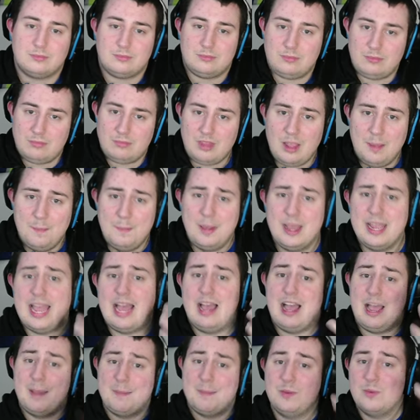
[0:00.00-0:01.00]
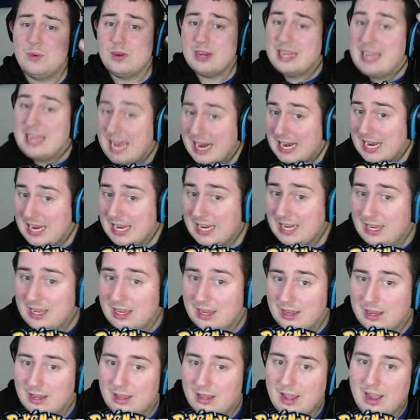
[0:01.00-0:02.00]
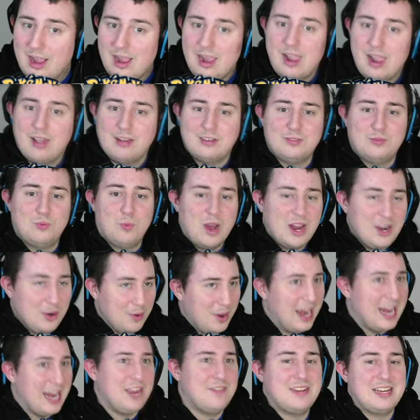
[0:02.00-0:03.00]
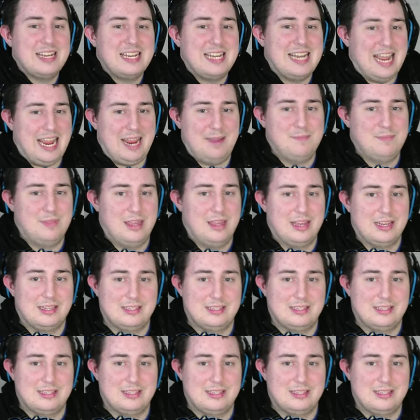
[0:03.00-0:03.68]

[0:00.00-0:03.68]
but yeah, I mean, we're getting, what do I even name this?